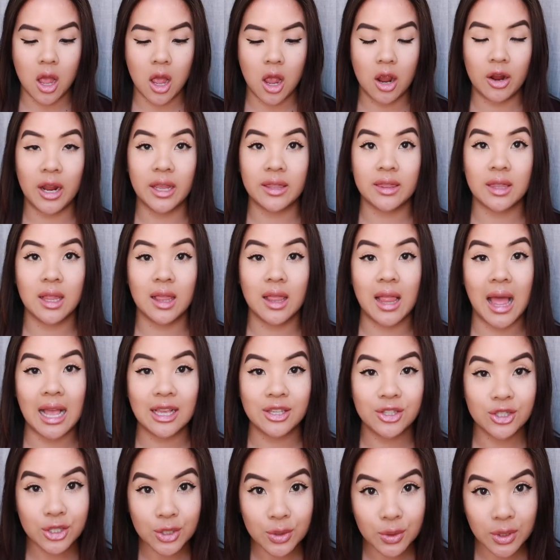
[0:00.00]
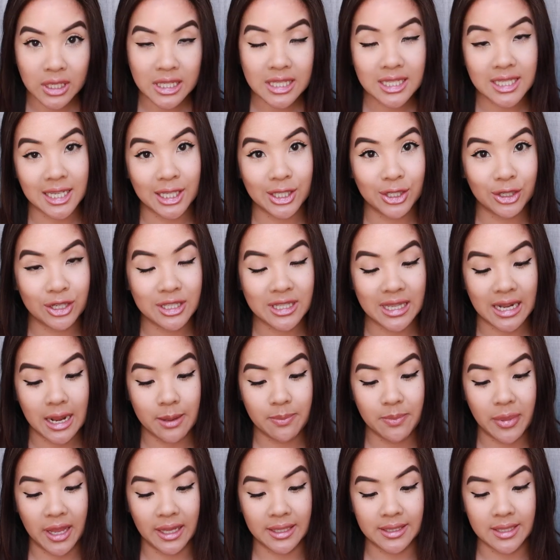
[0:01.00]
All right, the last two concealers that
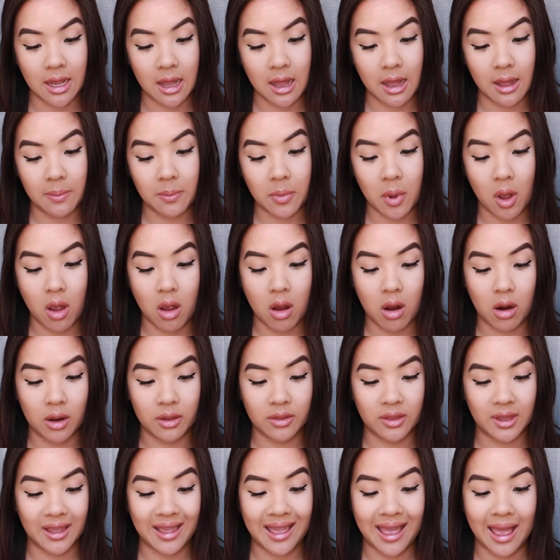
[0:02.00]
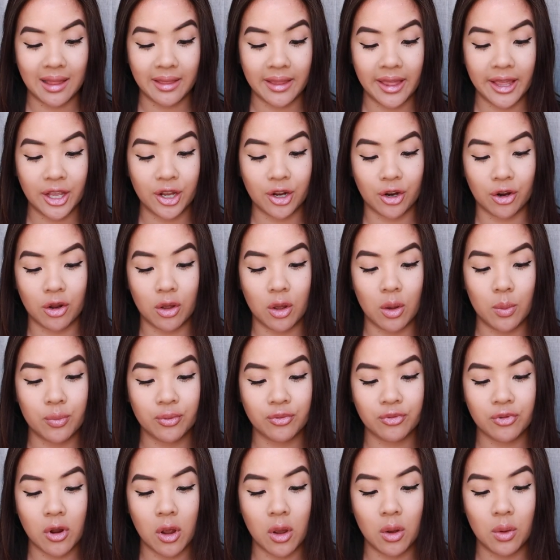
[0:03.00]
I picked up are the LA Girl
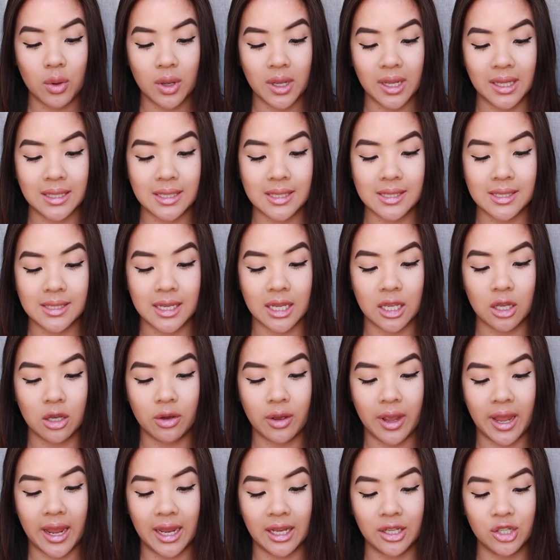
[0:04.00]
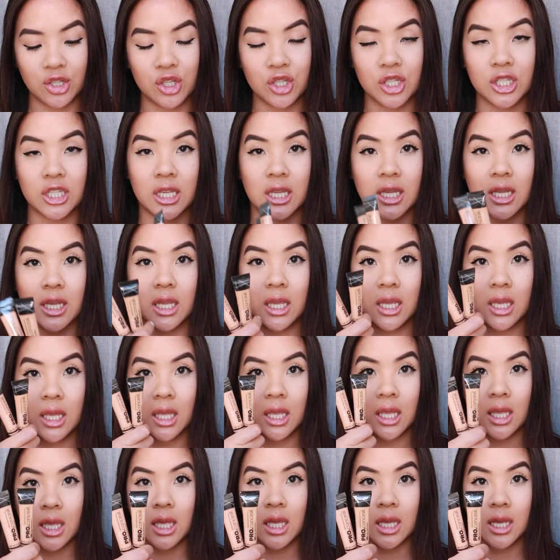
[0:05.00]
Pro Conceal HD
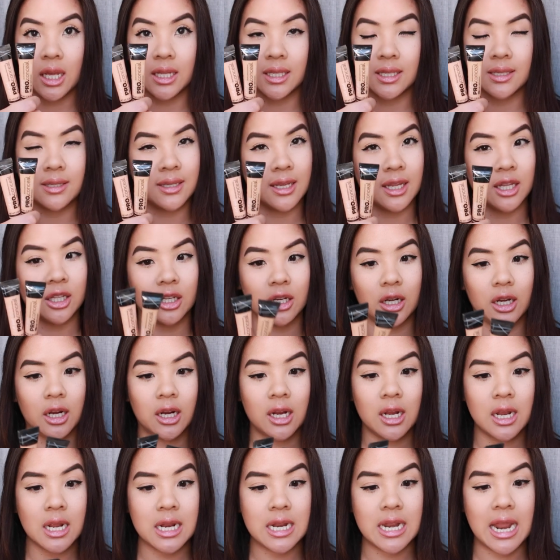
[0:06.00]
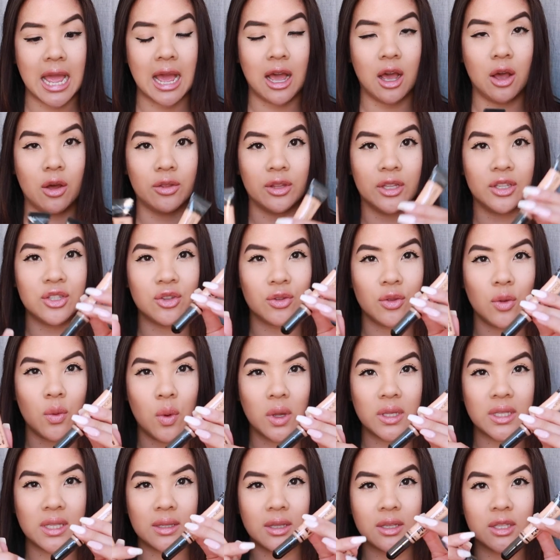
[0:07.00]
Concealer. Now, these are the
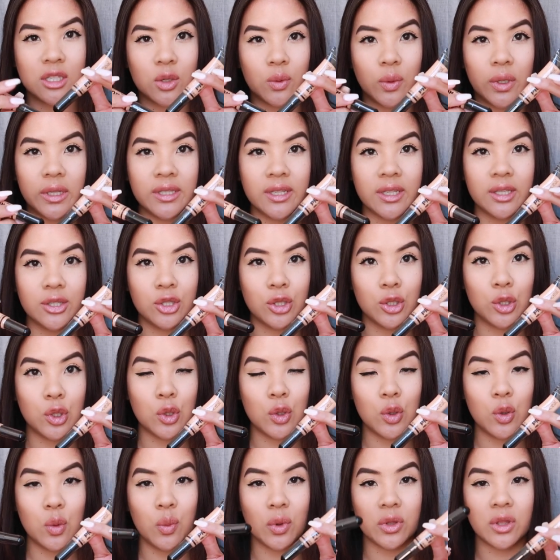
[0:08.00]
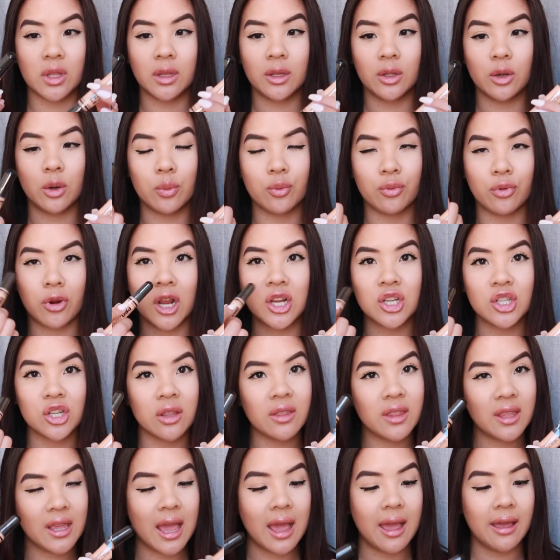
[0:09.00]
ones in the squeezy tube with the little brush
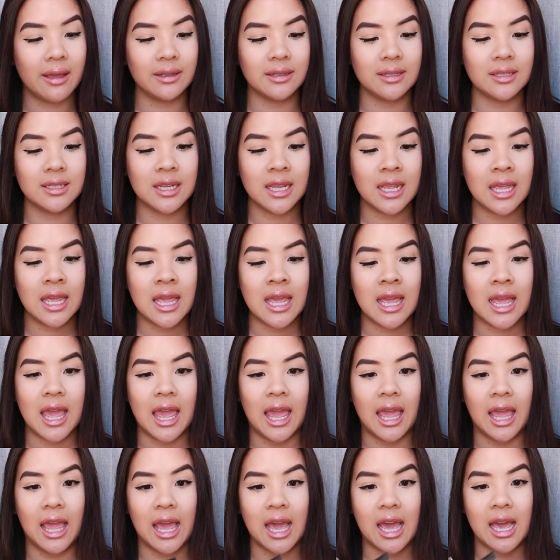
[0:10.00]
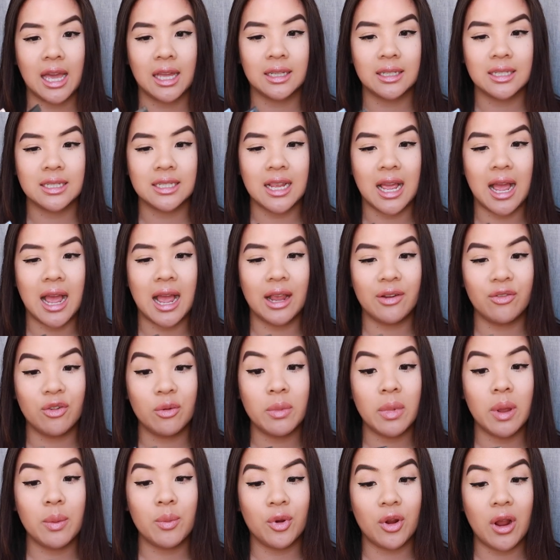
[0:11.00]
on the end, and I
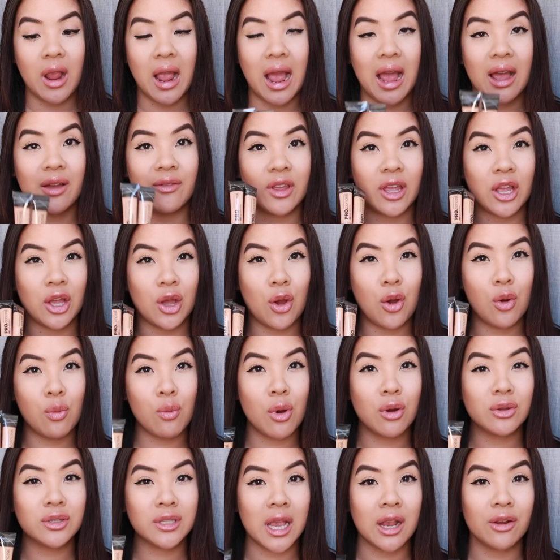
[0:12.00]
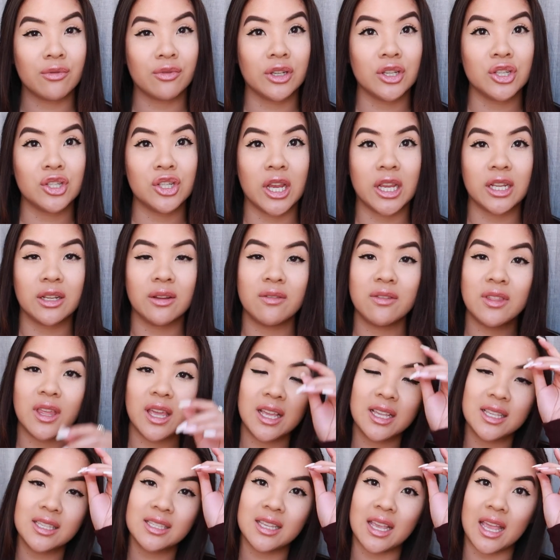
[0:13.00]
remember having almost every shade of
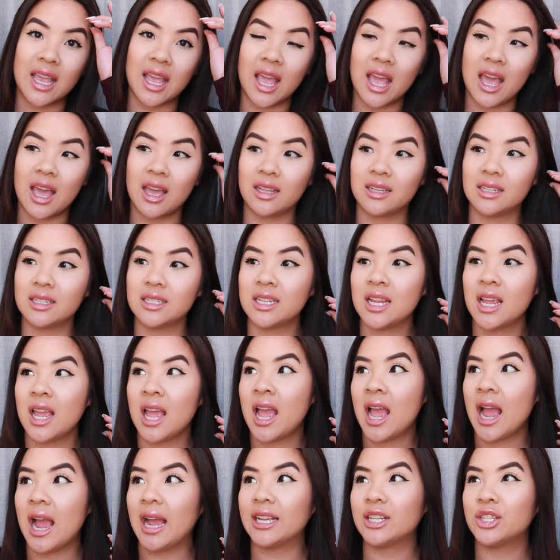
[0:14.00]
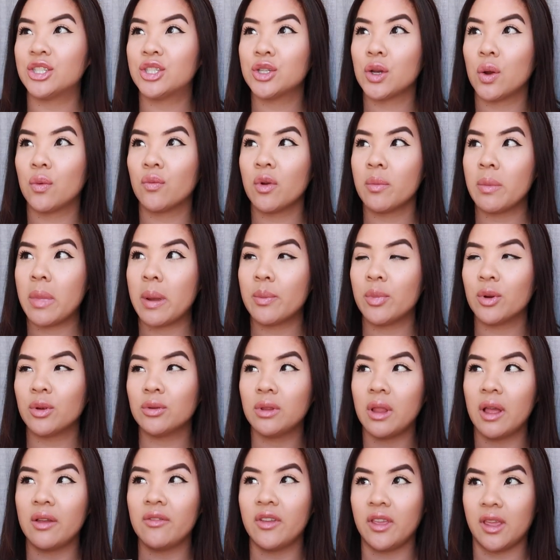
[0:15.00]
this, and I don't remember
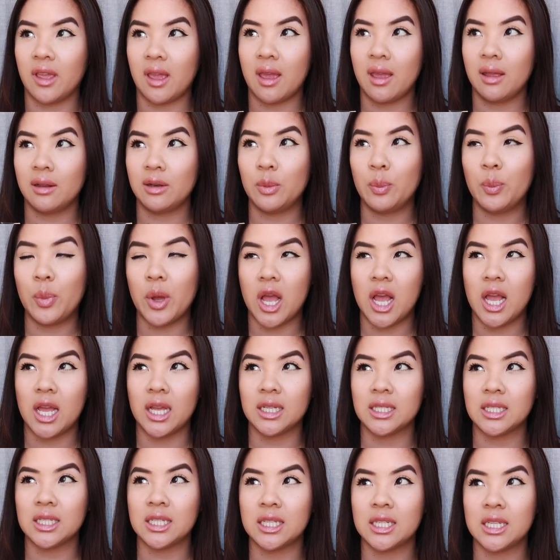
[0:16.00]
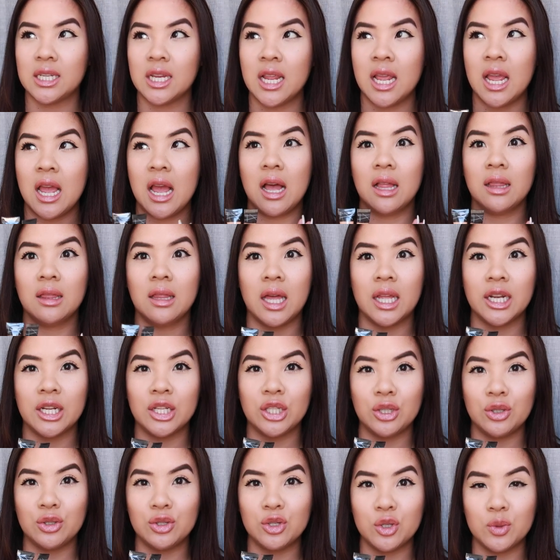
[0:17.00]
loving it, but a lot
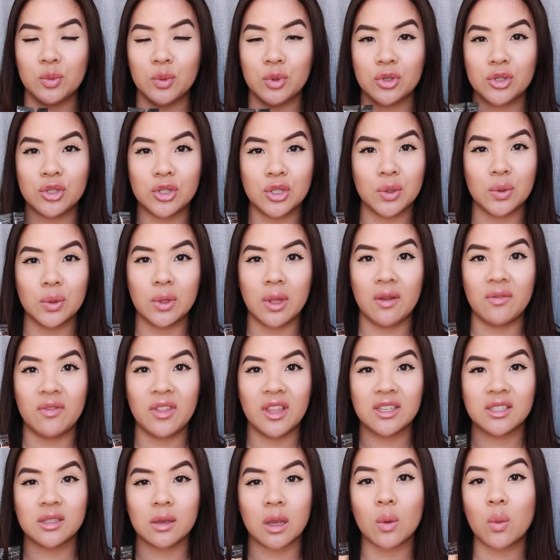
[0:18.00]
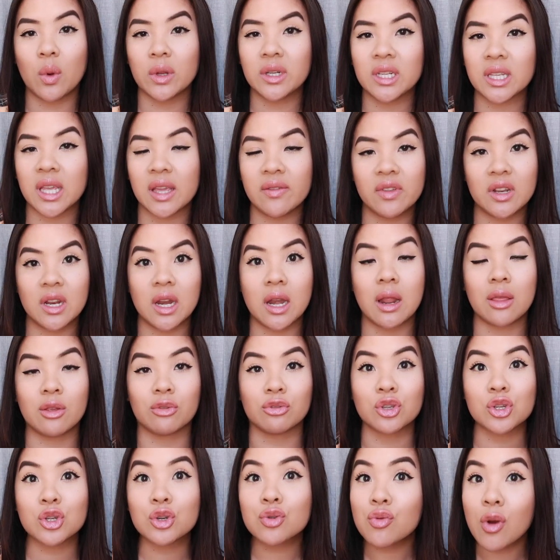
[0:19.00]
of YouTubers do love this, so I wanted to give it
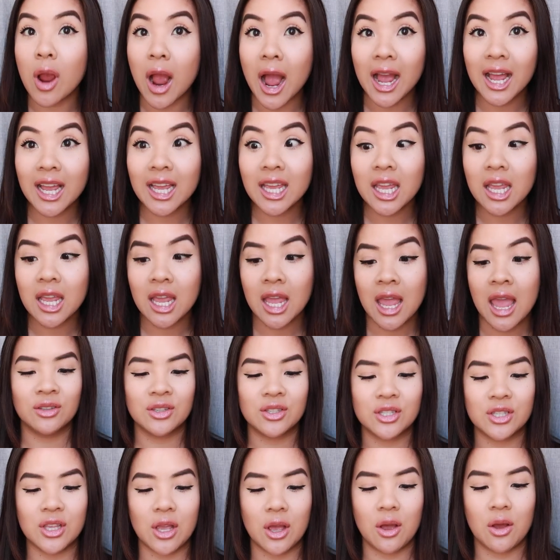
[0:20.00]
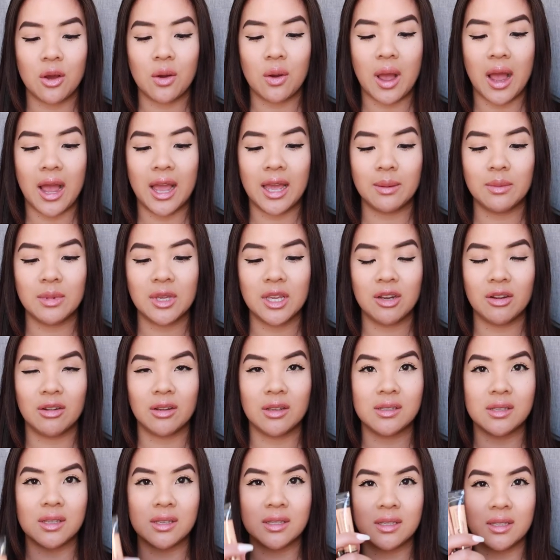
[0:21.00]
another try. So I'm
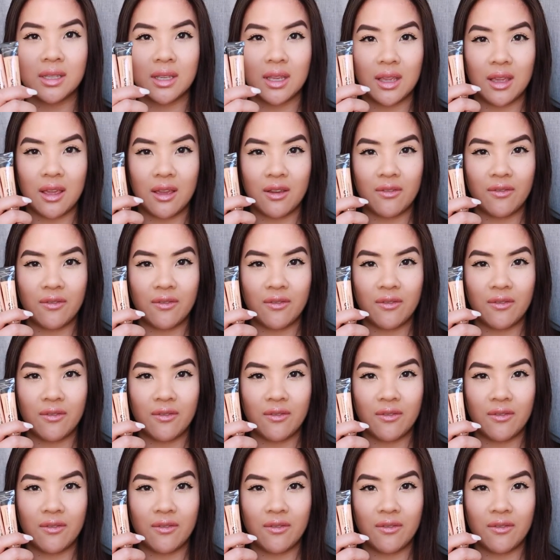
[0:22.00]
curious to see